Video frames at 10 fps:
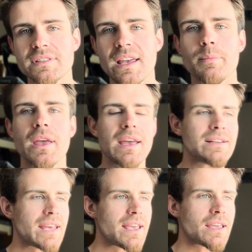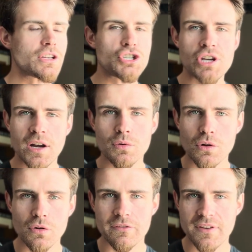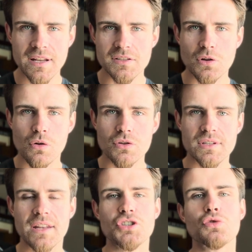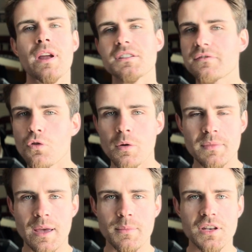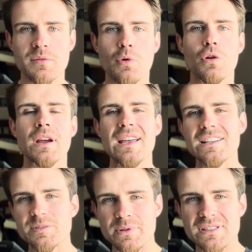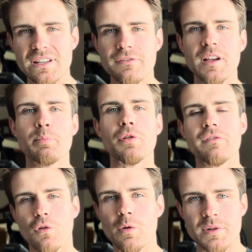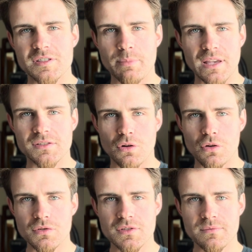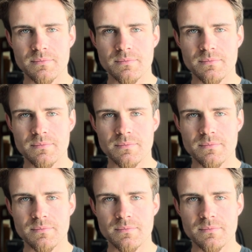tip. Take general fitness goals and transform them into more specific performance-based goals.